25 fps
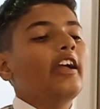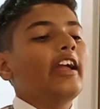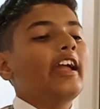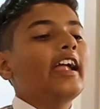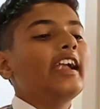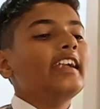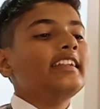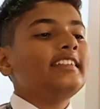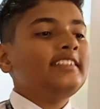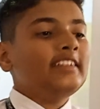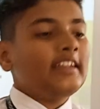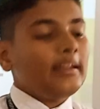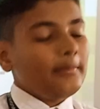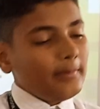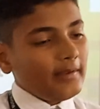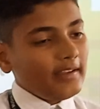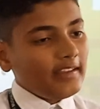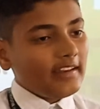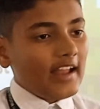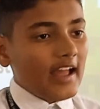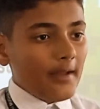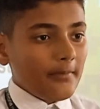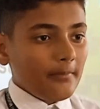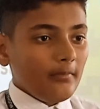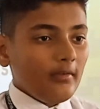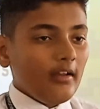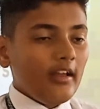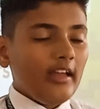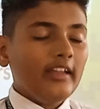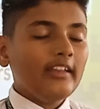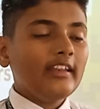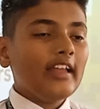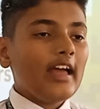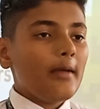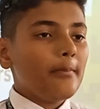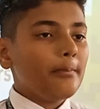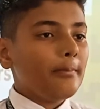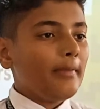8 GB RAM.
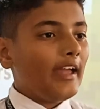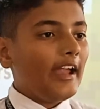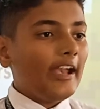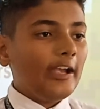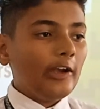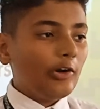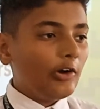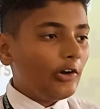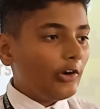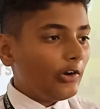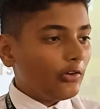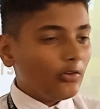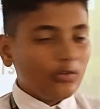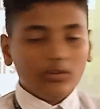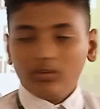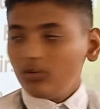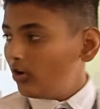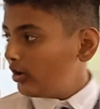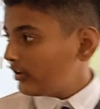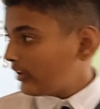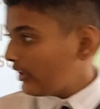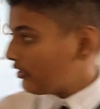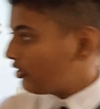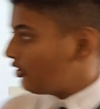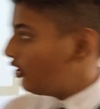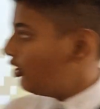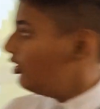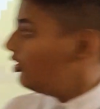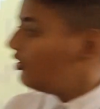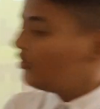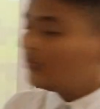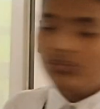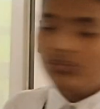In MB I don't know. Okay, so